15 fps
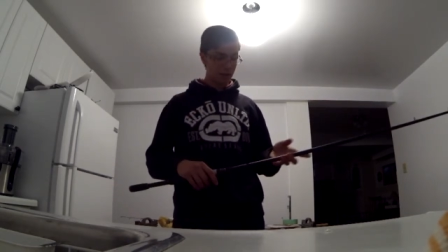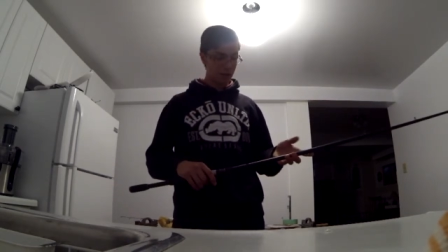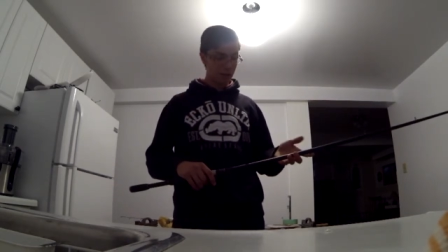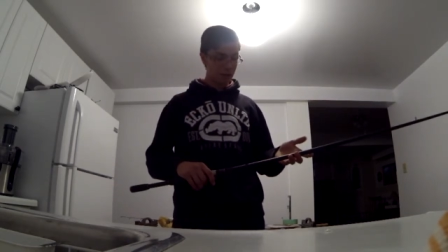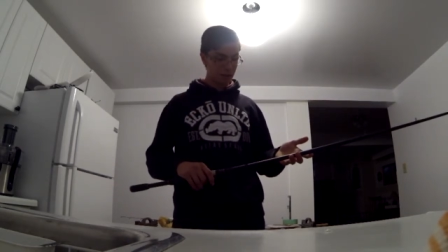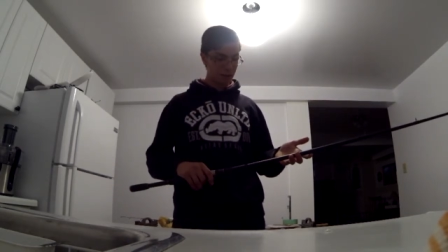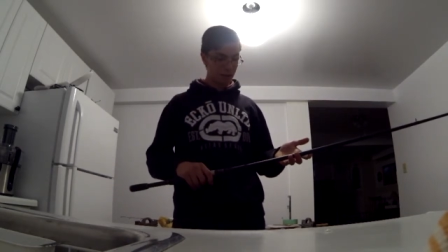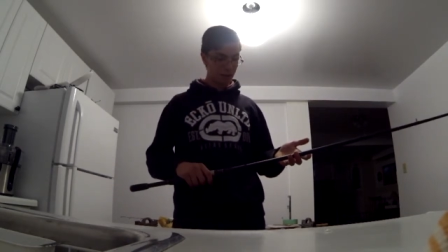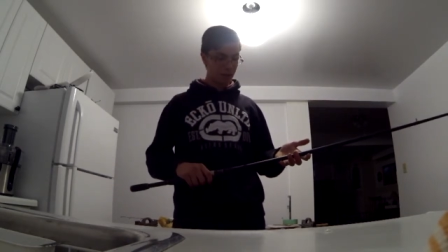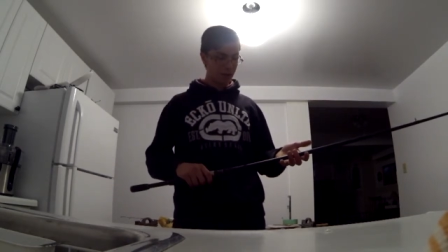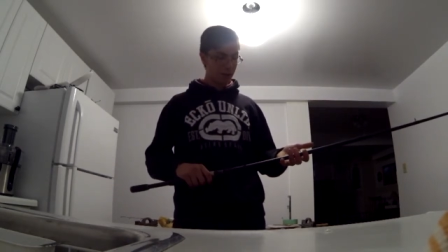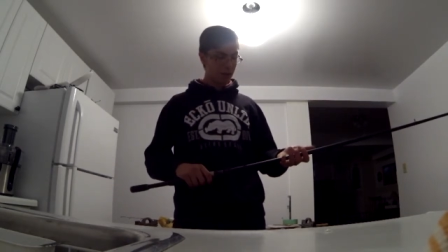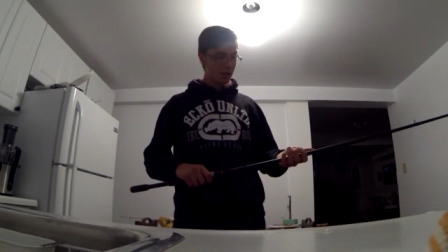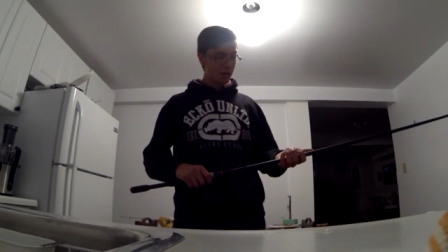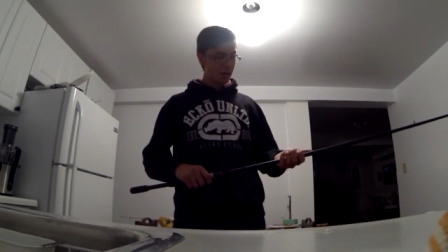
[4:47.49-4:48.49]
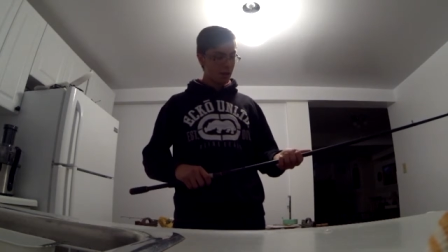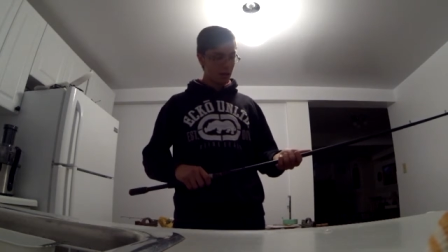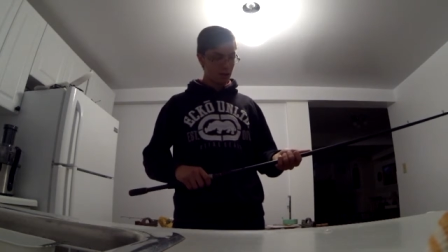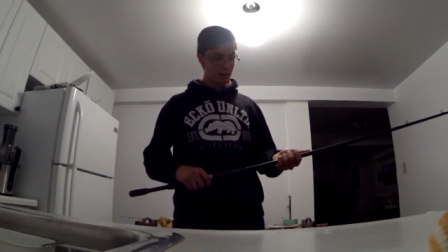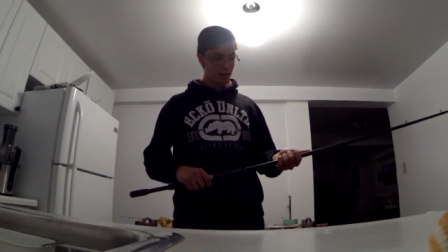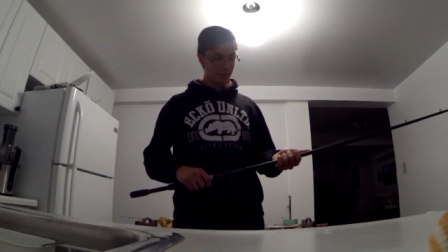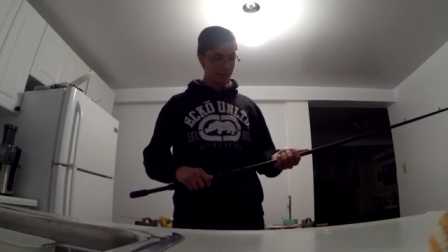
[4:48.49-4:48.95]
off structure,
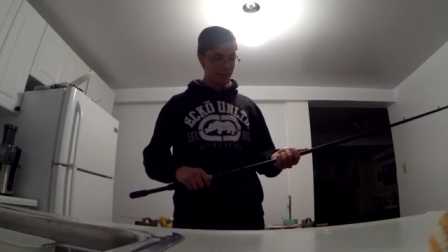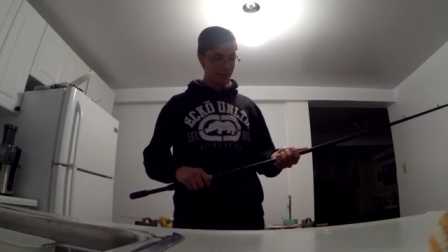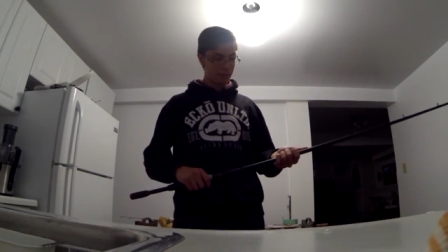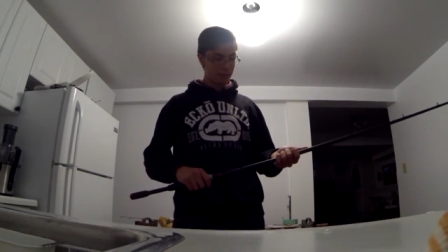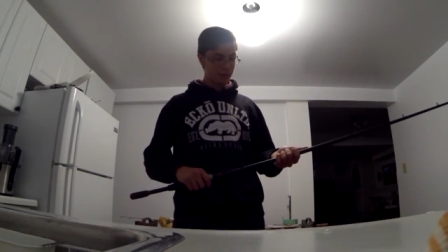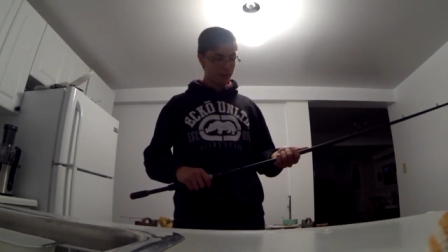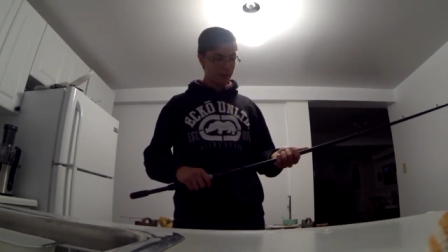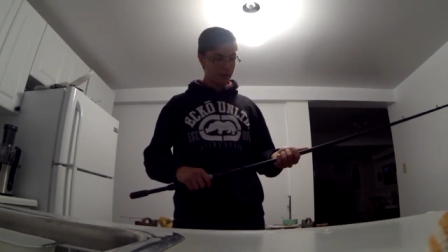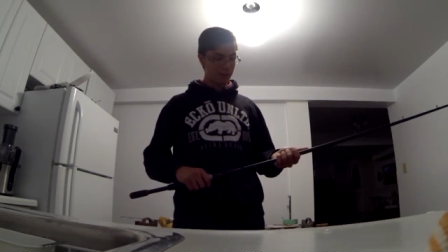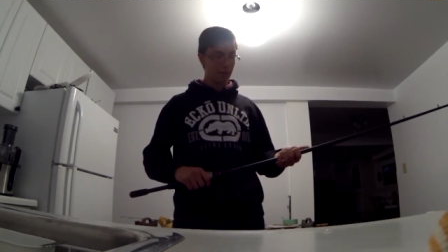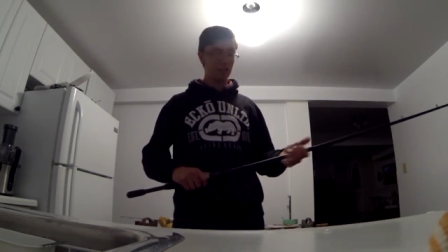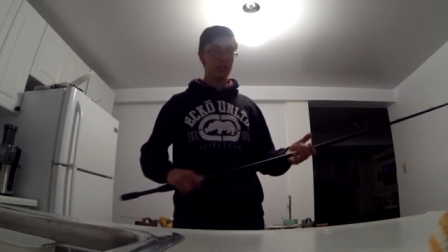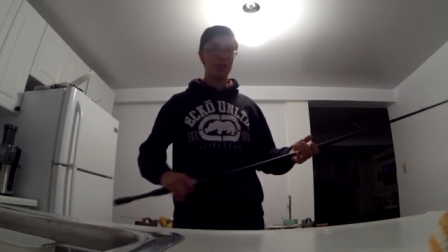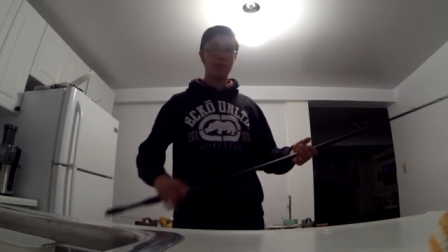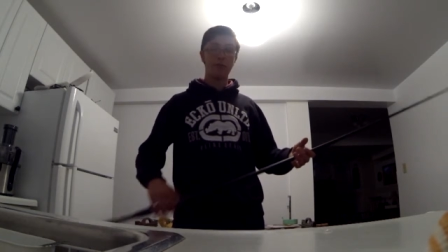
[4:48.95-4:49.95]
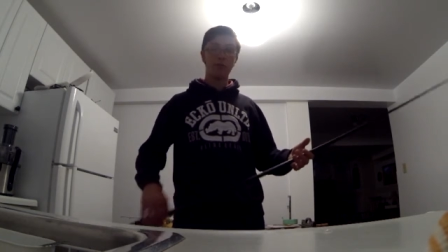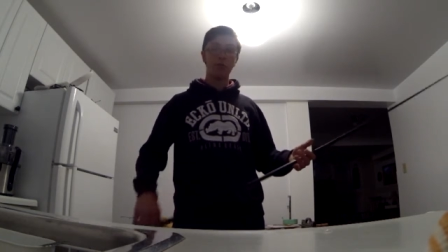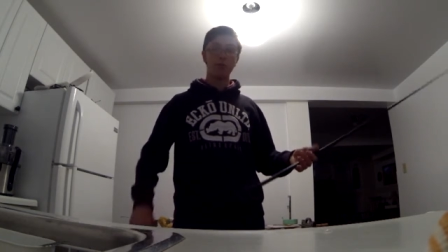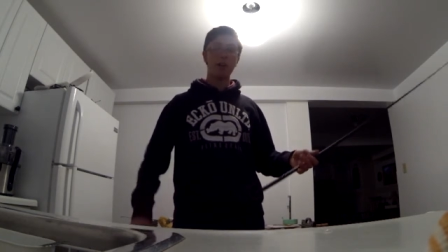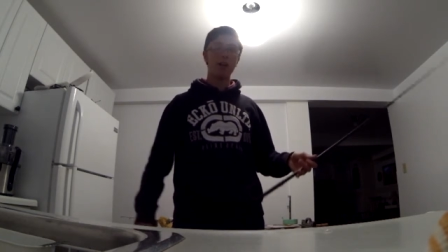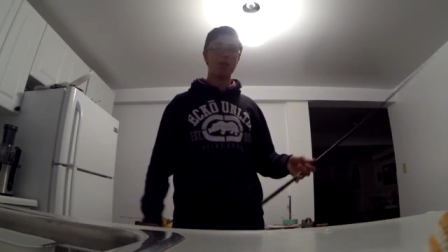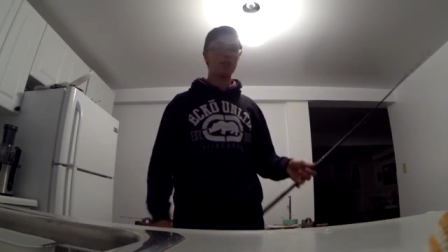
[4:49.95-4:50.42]
with a
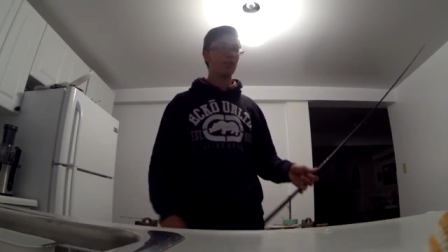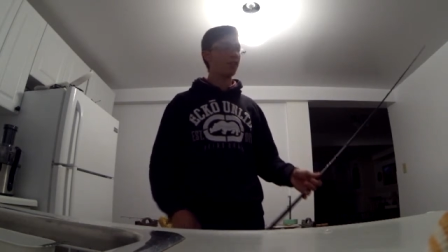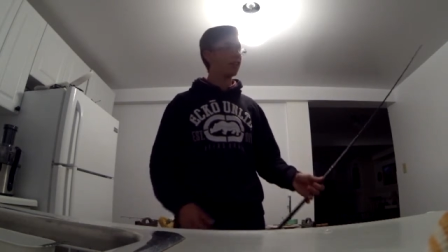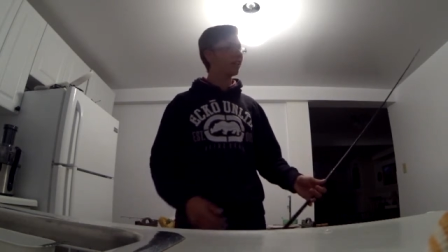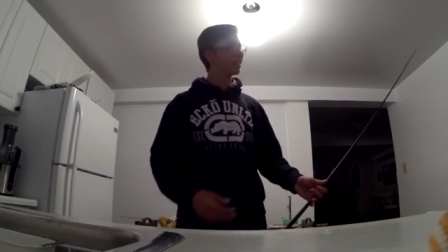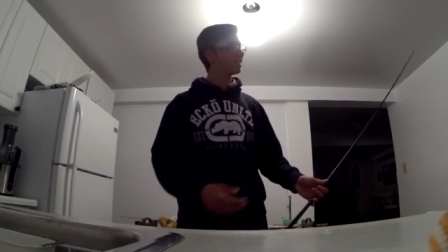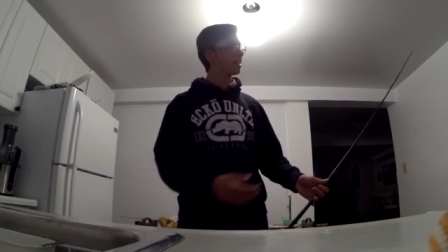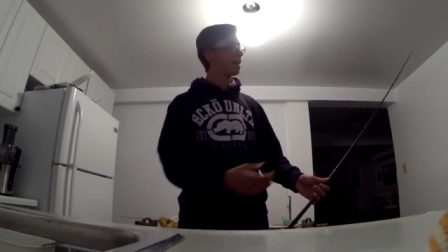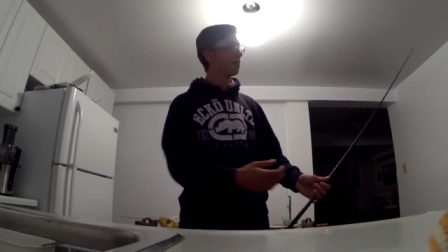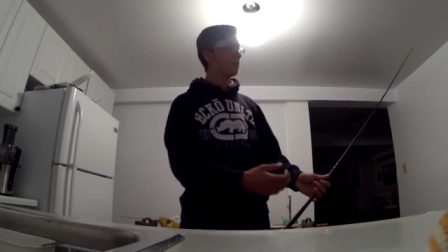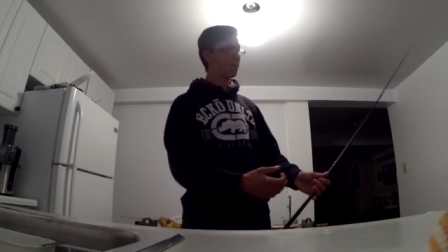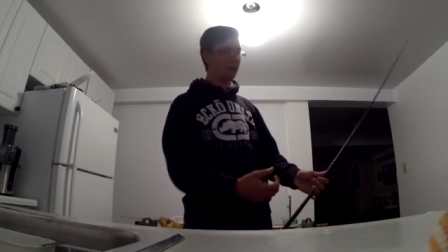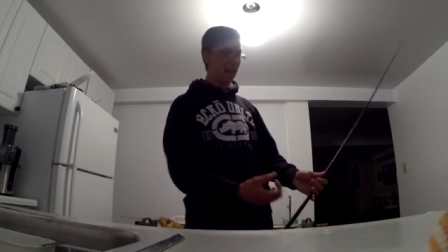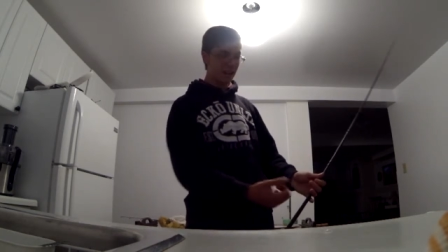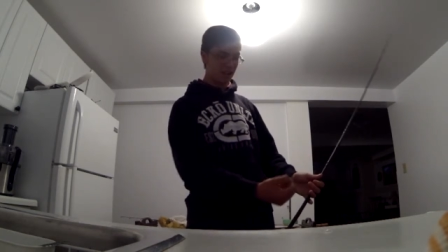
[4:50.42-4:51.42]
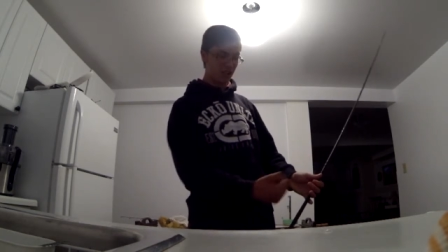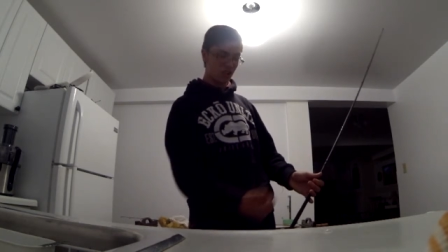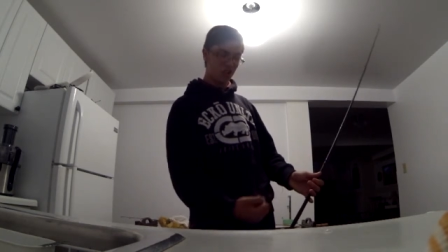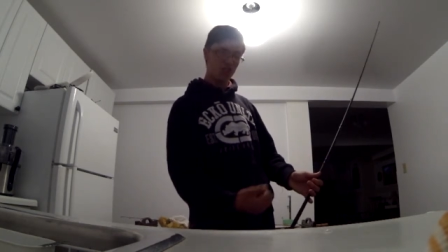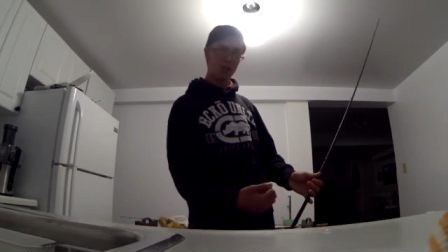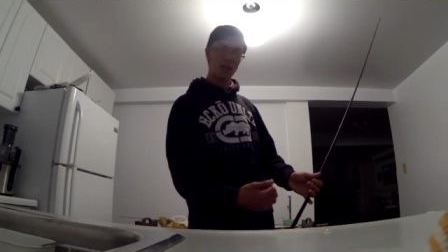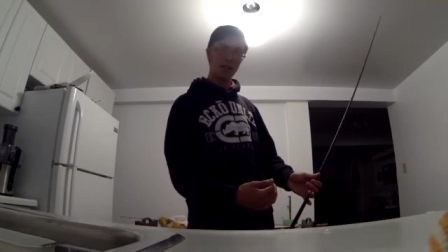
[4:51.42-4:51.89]
stiffer rod, you're going to get that
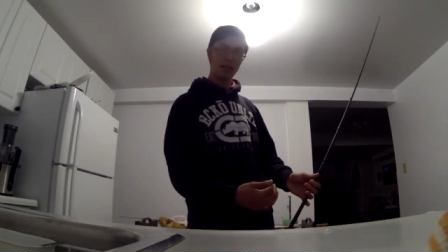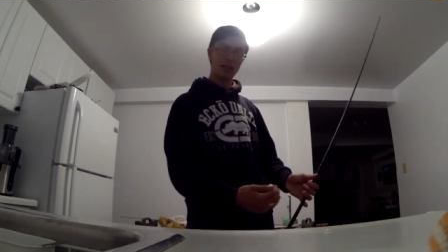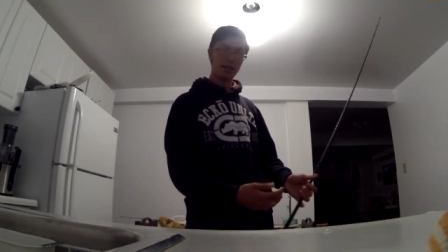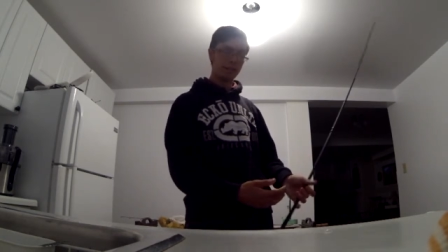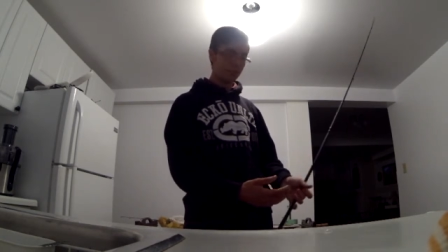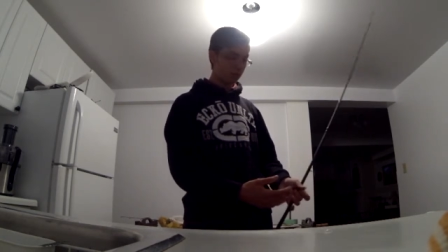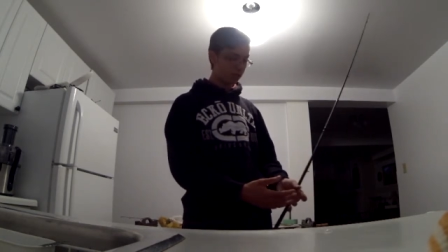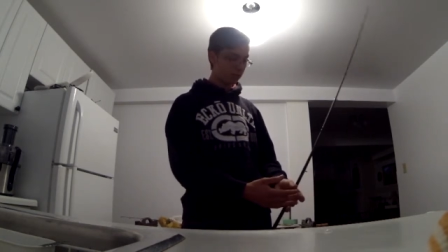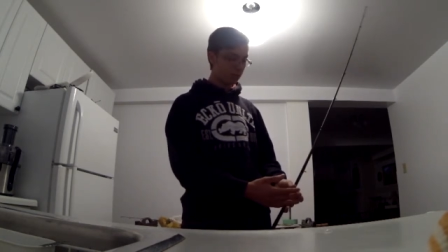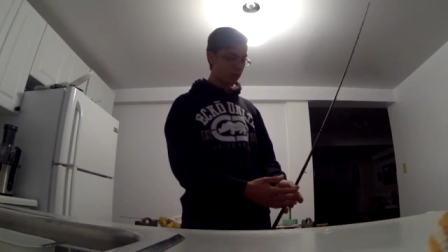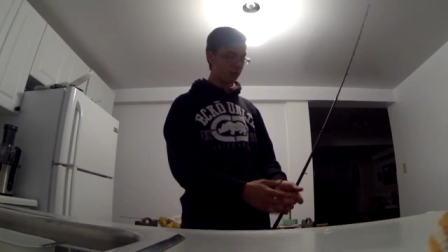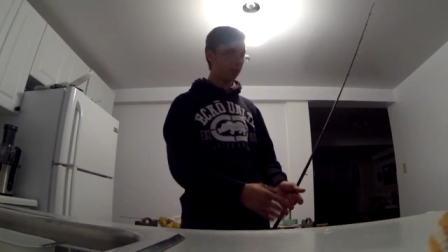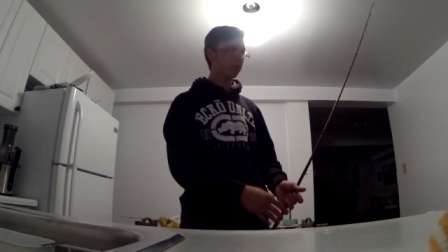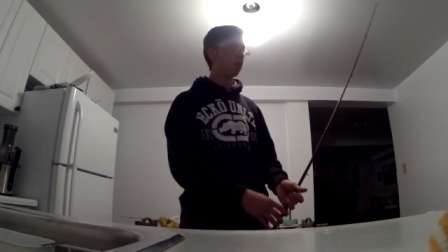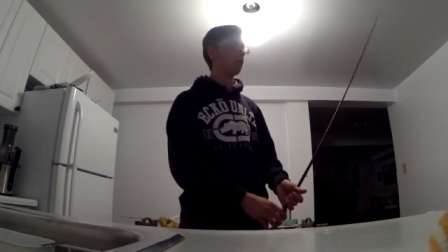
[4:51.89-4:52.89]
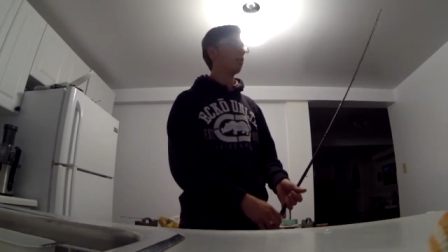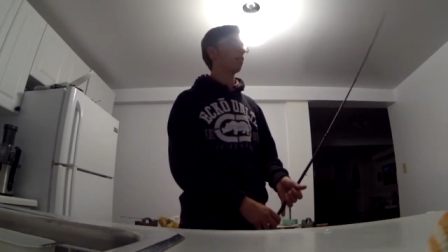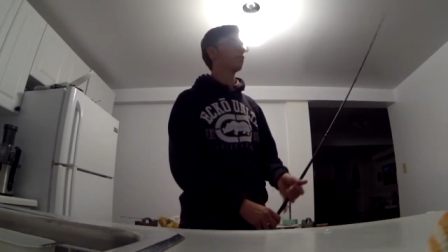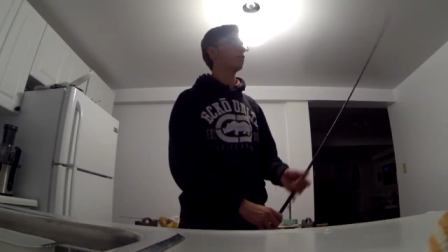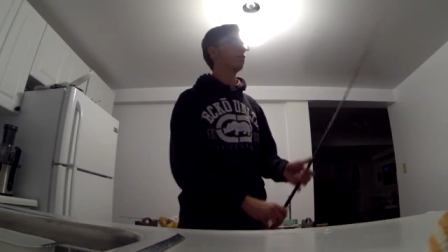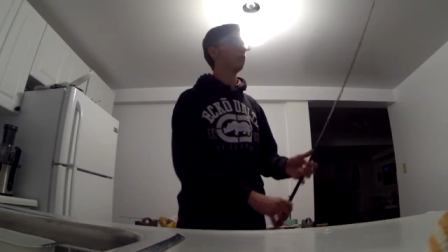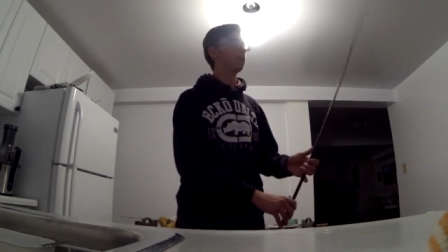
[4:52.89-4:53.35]
bait stuck in between the
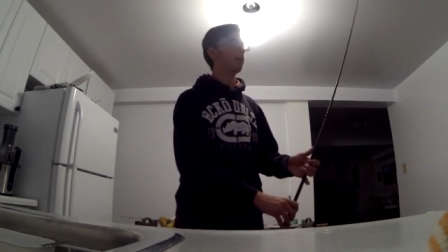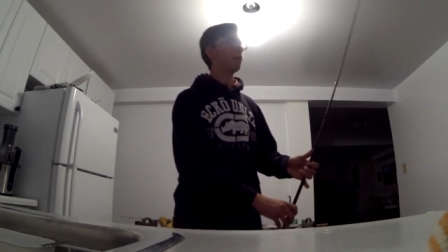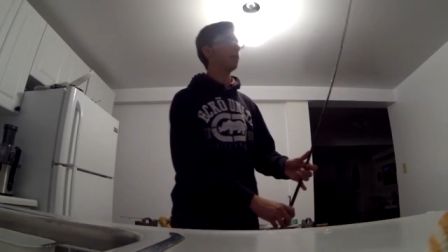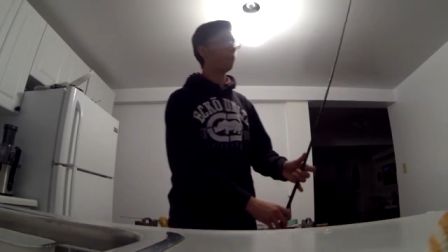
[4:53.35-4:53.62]
rocks.